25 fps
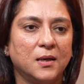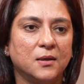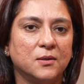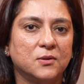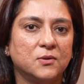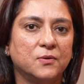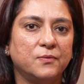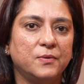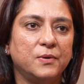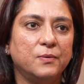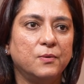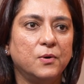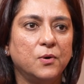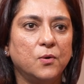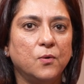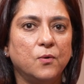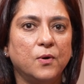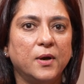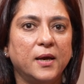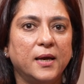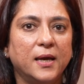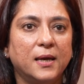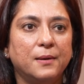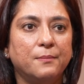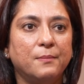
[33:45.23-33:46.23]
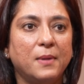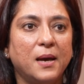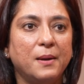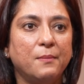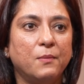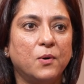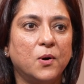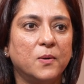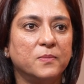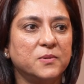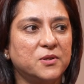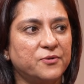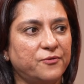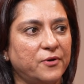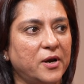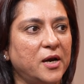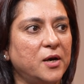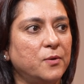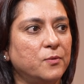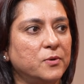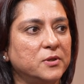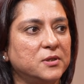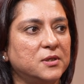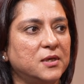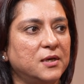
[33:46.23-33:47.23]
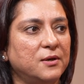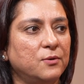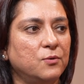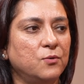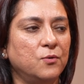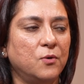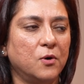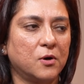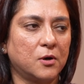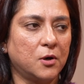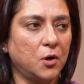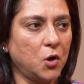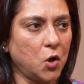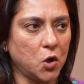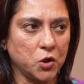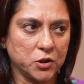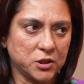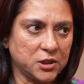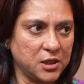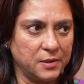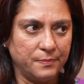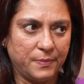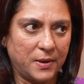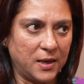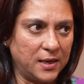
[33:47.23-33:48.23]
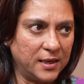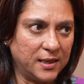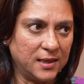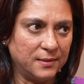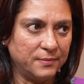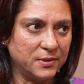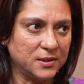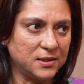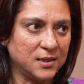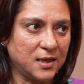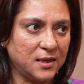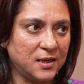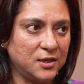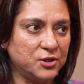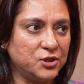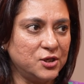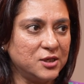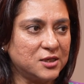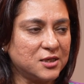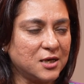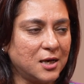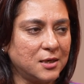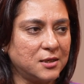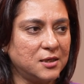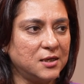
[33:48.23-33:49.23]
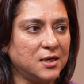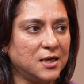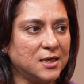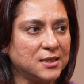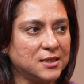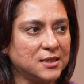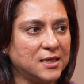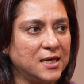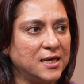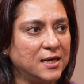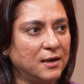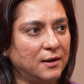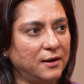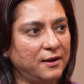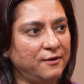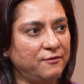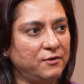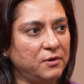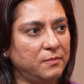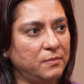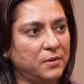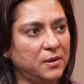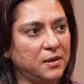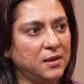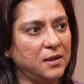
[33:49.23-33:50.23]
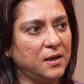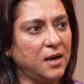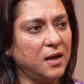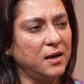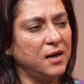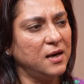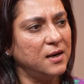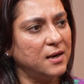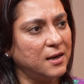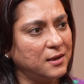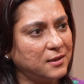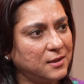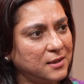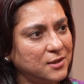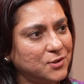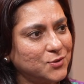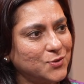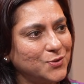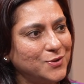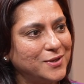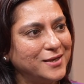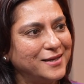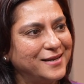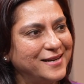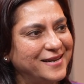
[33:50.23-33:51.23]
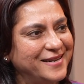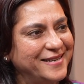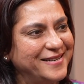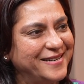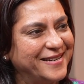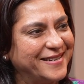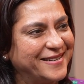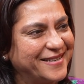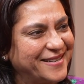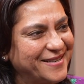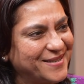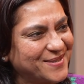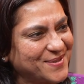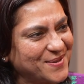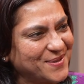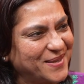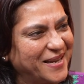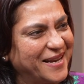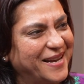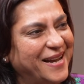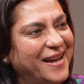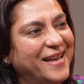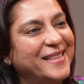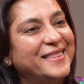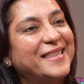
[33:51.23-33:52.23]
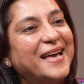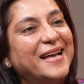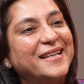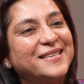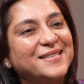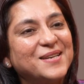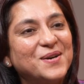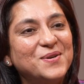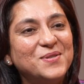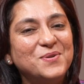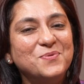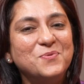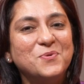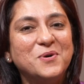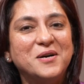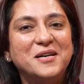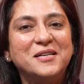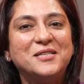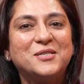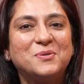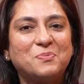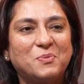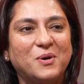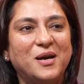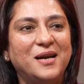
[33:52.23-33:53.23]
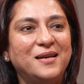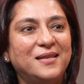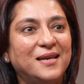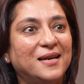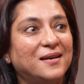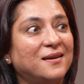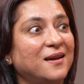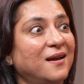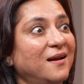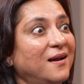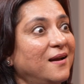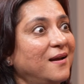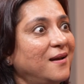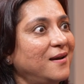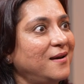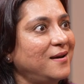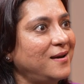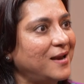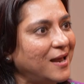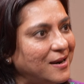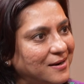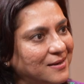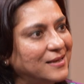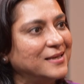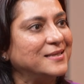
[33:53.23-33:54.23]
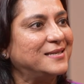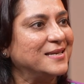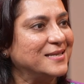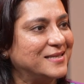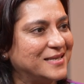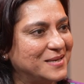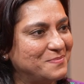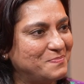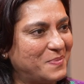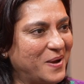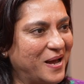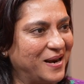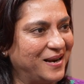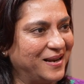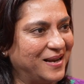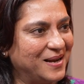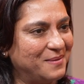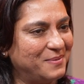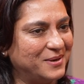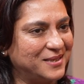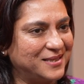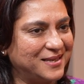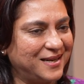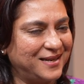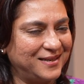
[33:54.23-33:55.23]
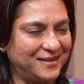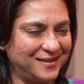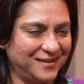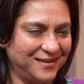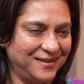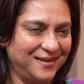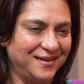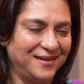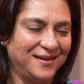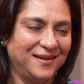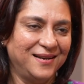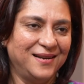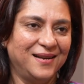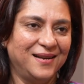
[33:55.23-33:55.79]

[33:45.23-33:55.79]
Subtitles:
So we were going and my mom's friend was there who got lost in Palika Bazaar, and she started asking everybody, Arey, Nargis ko dekha hai, Nargis ko dekha hai. And that's how the word spread that Nargis is in Palika Bazaar.